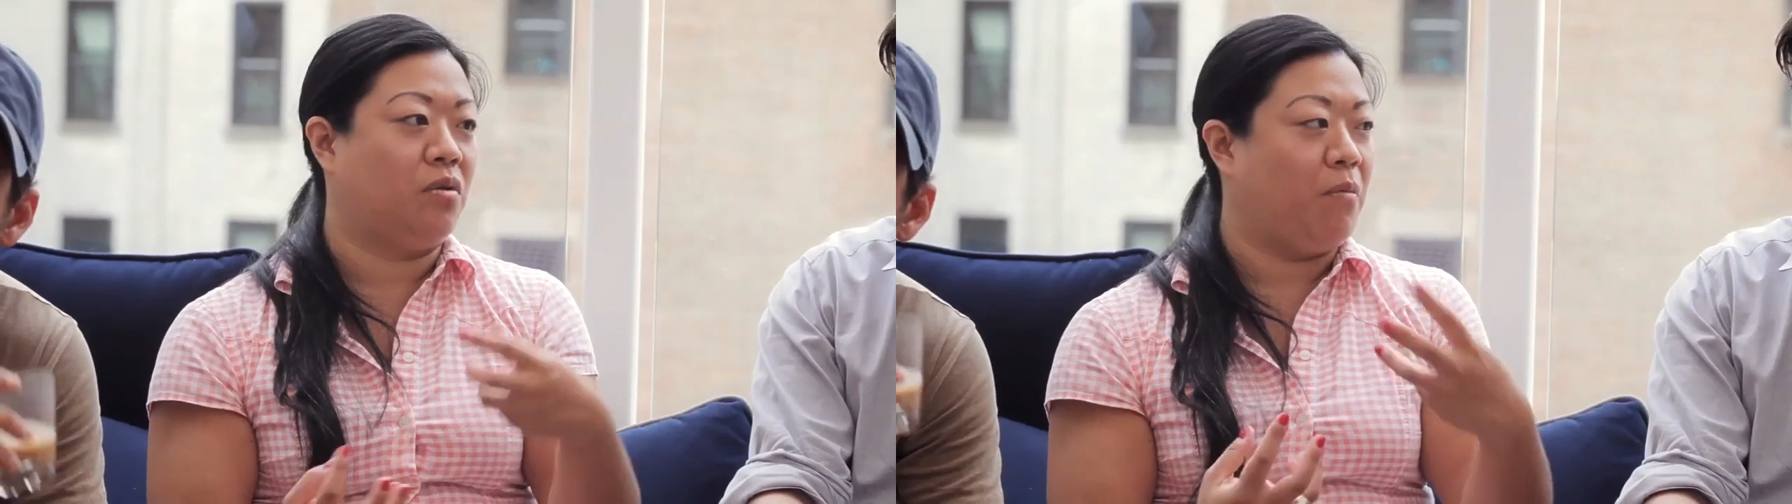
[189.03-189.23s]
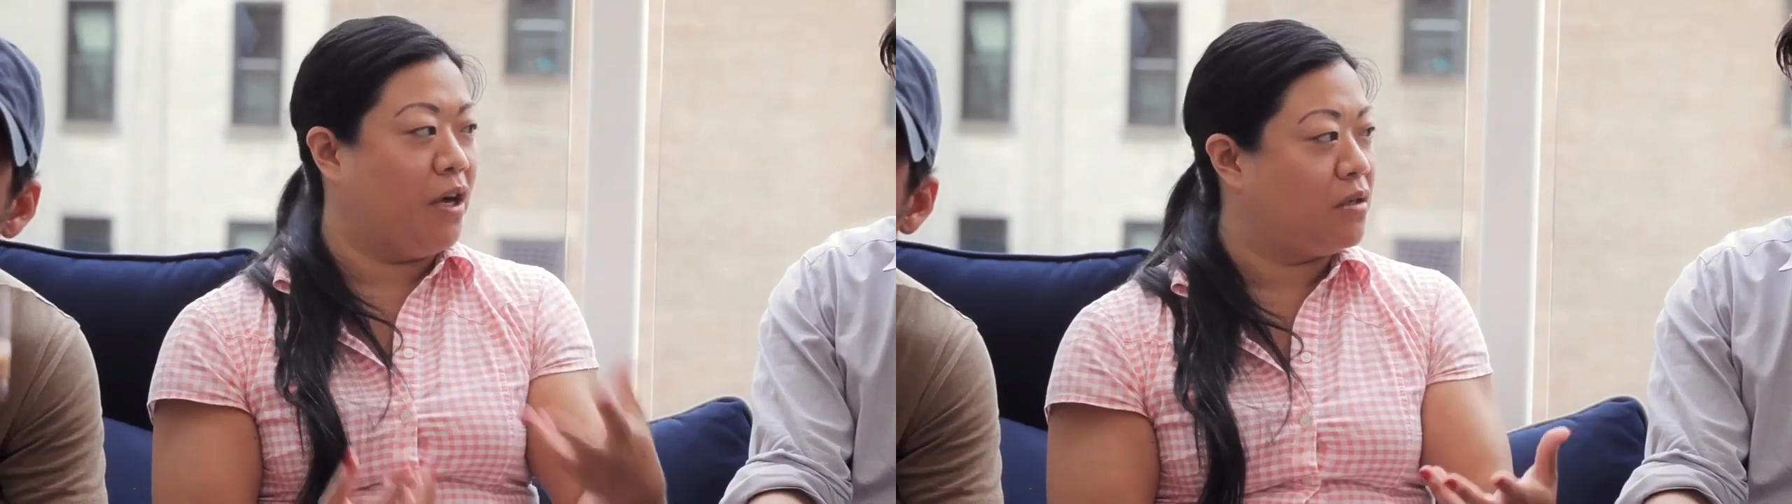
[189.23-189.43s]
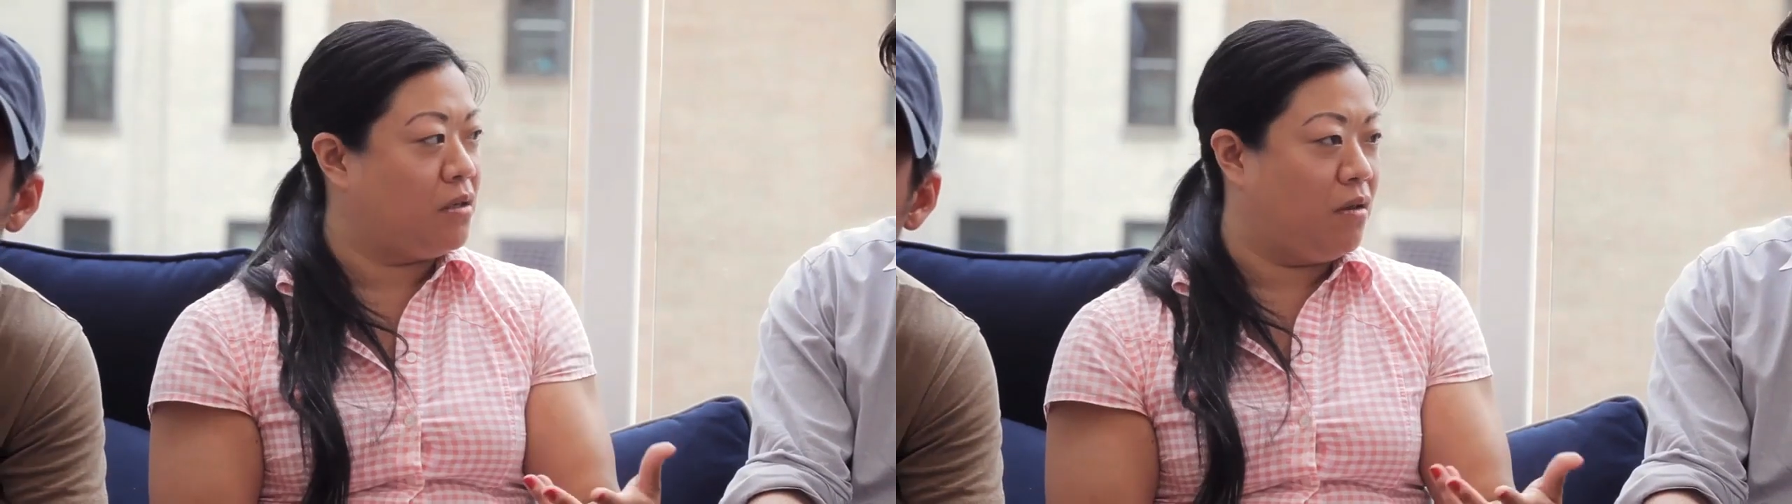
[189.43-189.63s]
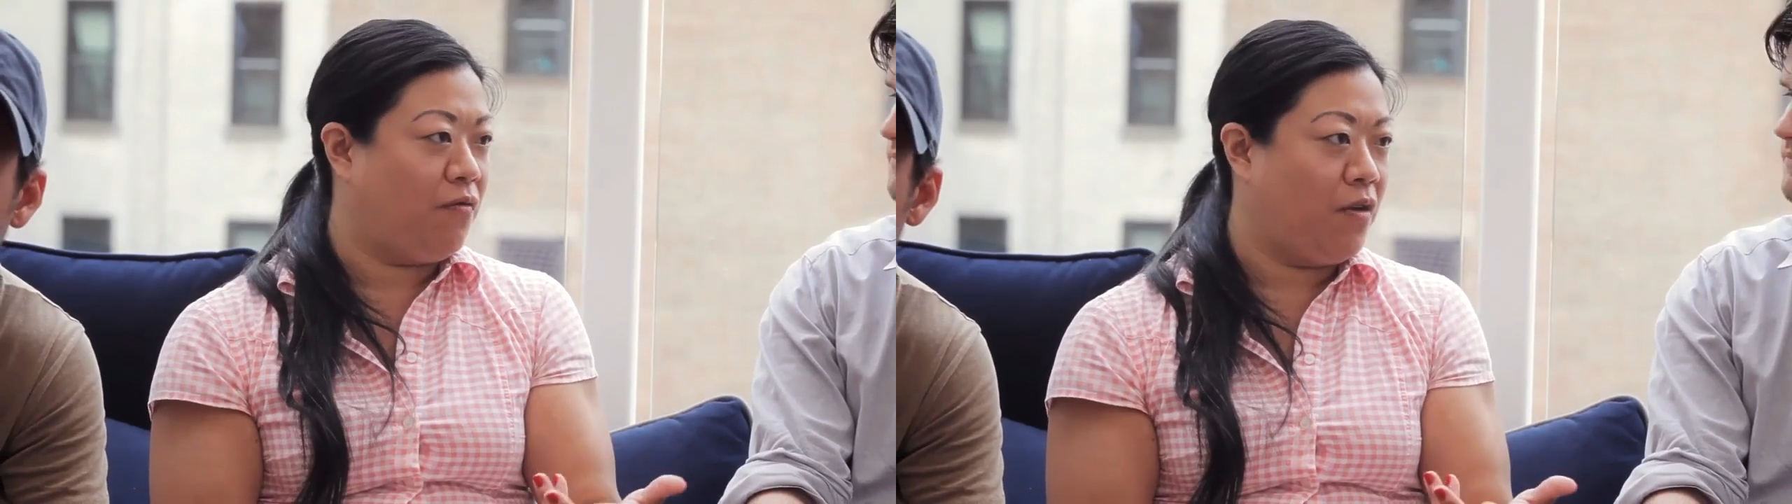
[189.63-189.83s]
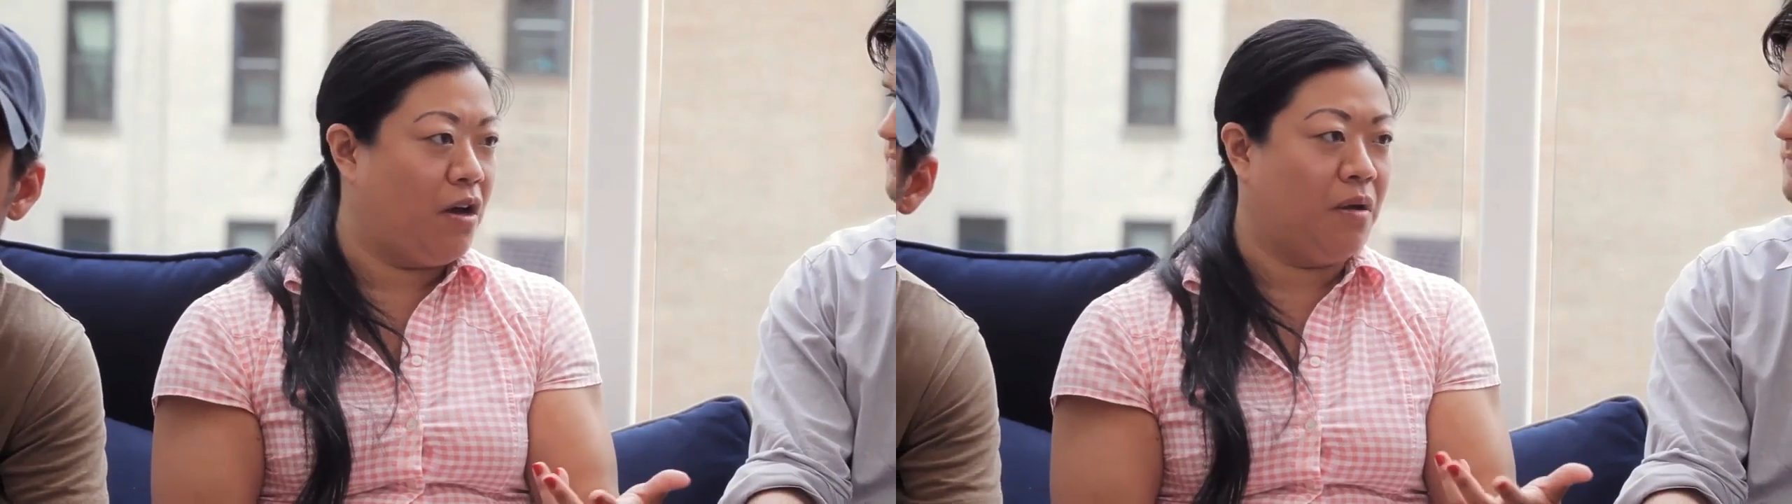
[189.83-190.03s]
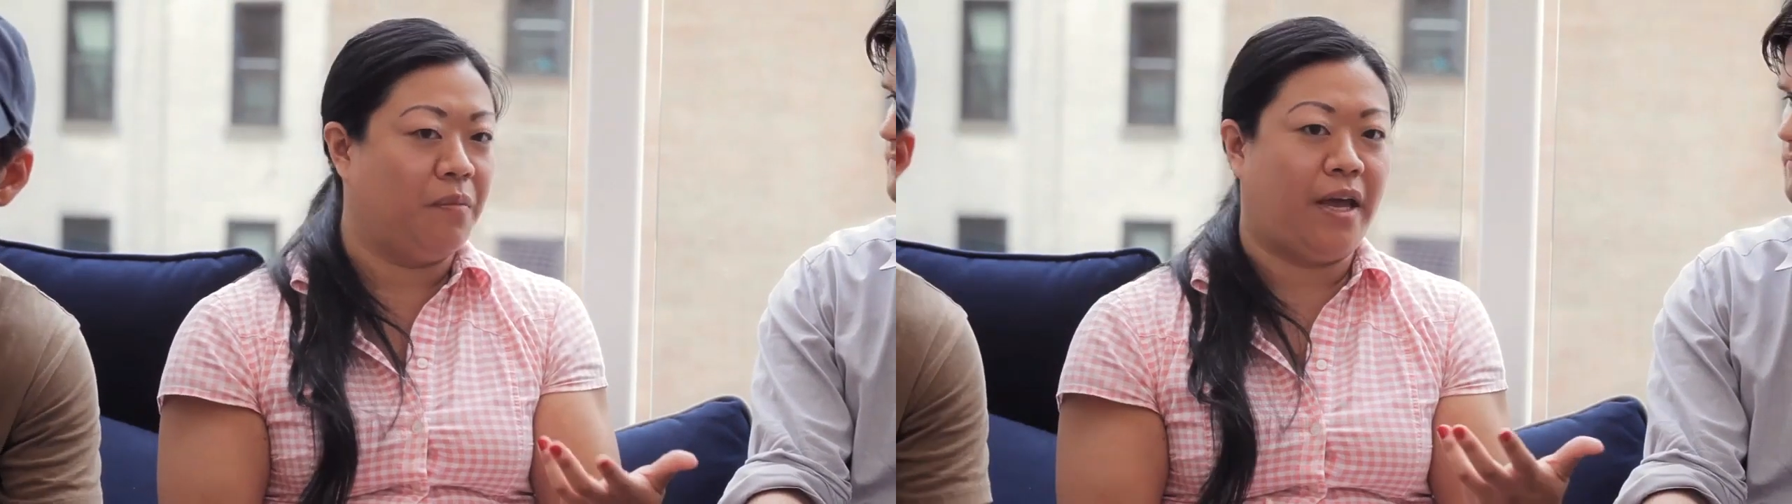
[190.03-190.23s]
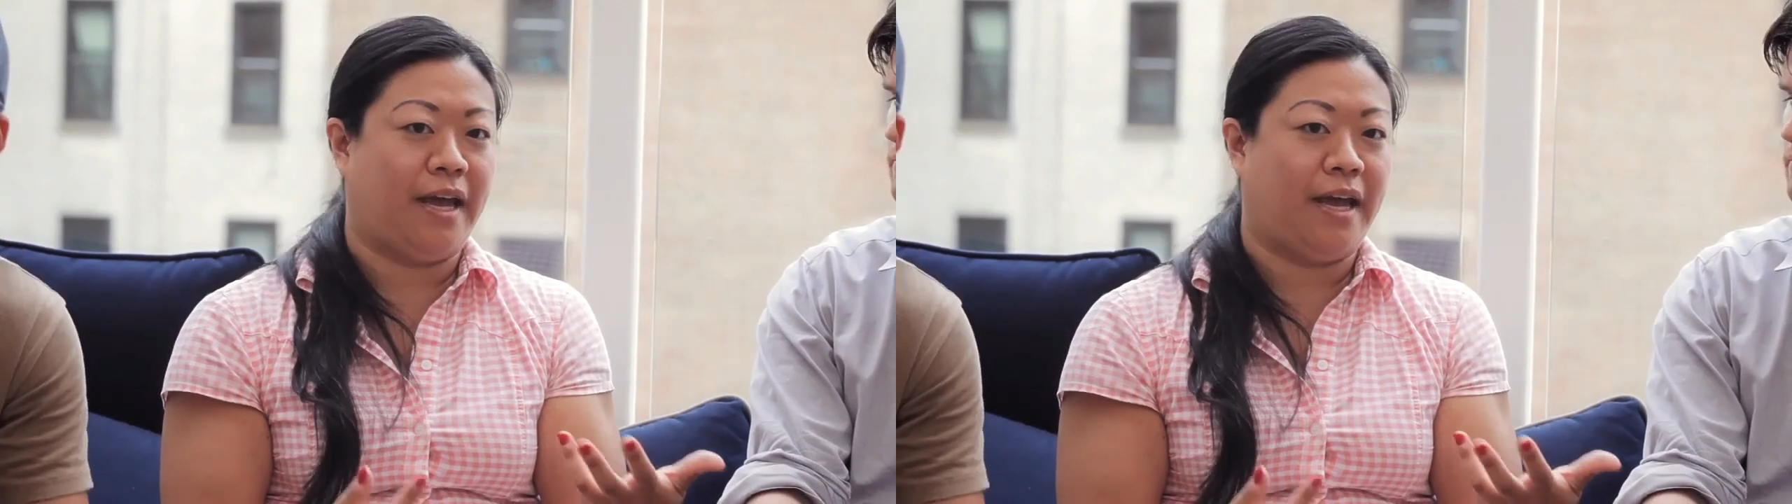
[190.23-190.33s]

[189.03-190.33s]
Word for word: for the best of the film,